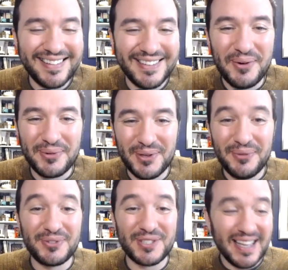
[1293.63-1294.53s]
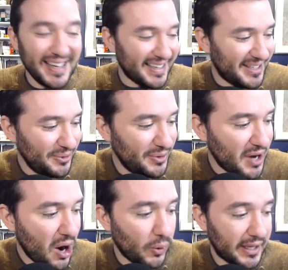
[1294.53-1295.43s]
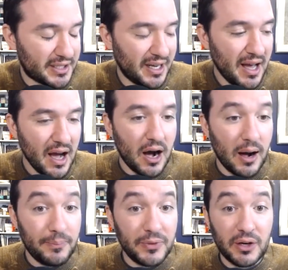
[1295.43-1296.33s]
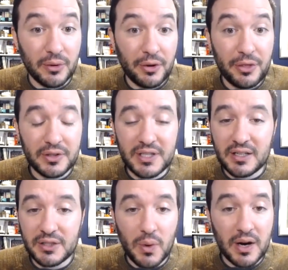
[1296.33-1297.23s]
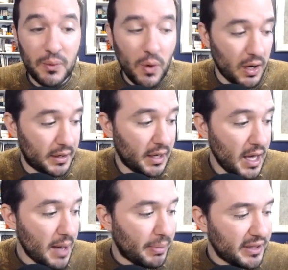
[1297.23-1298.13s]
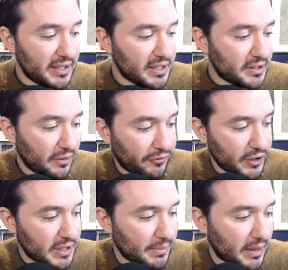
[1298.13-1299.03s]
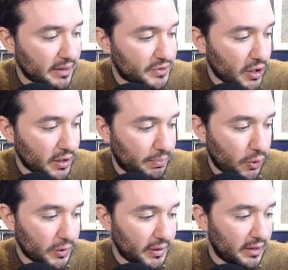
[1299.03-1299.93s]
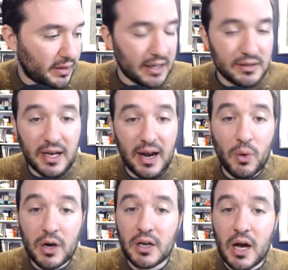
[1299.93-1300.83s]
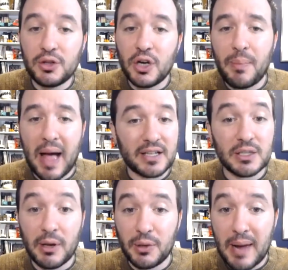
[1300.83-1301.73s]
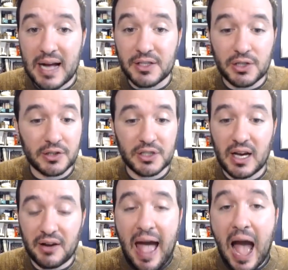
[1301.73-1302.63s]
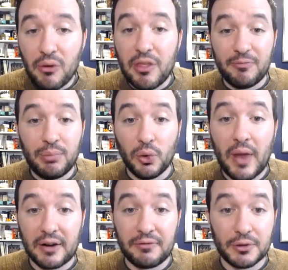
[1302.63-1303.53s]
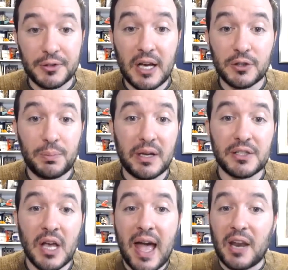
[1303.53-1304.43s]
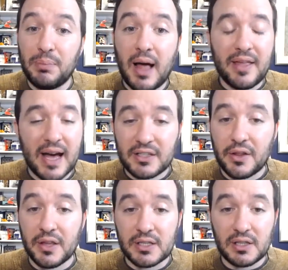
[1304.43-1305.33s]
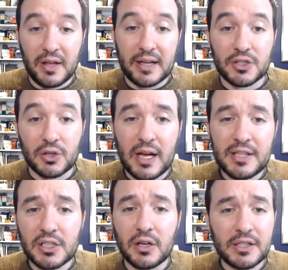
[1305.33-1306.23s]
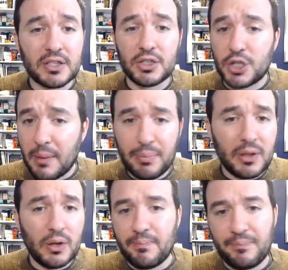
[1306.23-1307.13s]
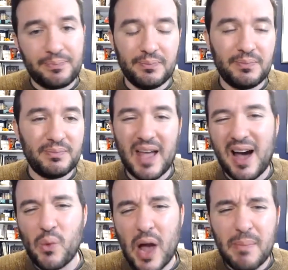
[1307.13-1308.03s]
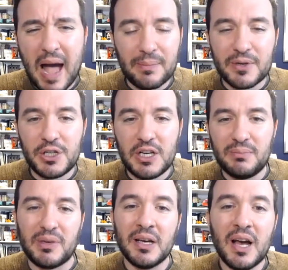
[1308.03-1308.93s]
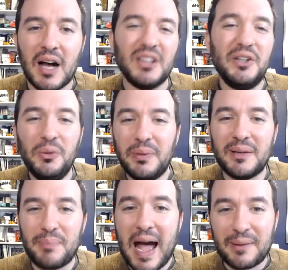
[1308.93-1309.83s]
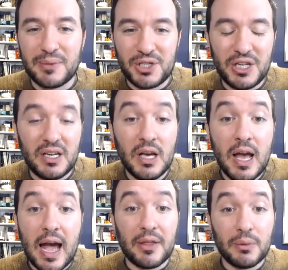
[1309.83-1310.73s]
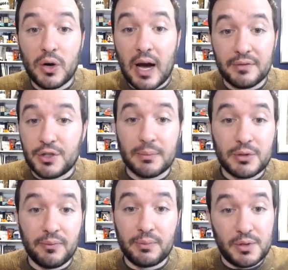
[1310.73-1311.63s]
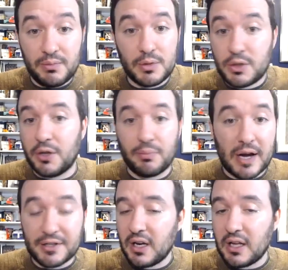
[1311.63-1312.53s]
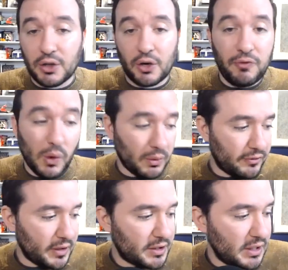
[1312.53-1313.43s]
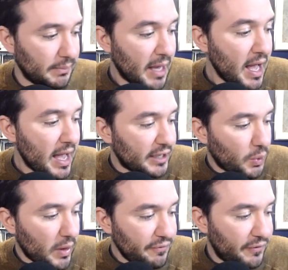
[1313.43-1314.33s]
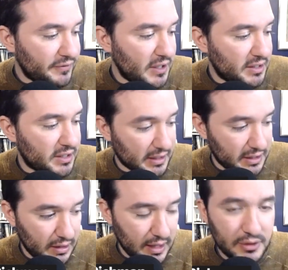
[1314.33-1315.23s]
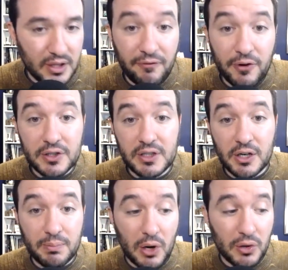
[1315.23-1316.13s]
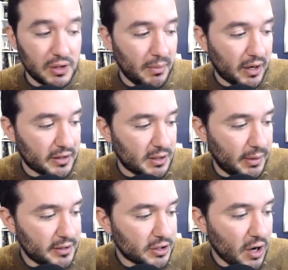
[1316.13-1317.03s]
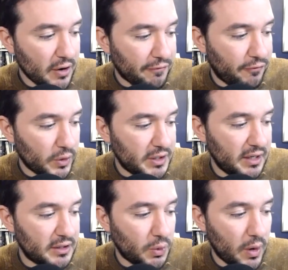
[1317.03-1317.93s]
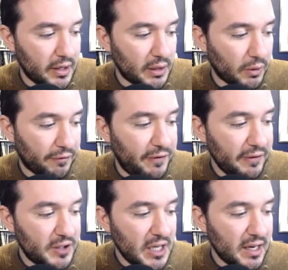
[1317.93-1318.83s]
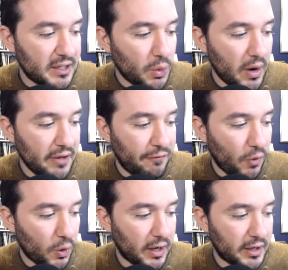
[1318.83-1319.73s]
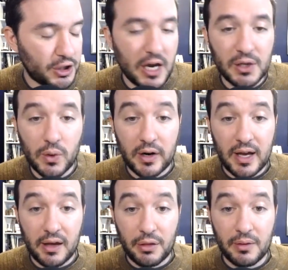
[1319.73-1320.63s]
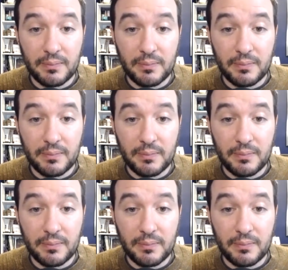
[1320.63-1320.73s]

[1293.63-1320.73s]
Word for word: You you've seen it, you know it. Um, you know they're 13 and 21. But this isn't the first time that they've started poorly, and and and I want to uh, look back at some other bad starts and kind of how they've pulled out of those tailspins and apply that to this lens. So let's let's jump in the not way back machine, but a little bit back machine, and then we'll kind of jump to, to the present and look forward for this team. In 2015-16, that was the first year post Lamarcus. The Blazers started 14 and 20 and were 15 and 24 on January 8th.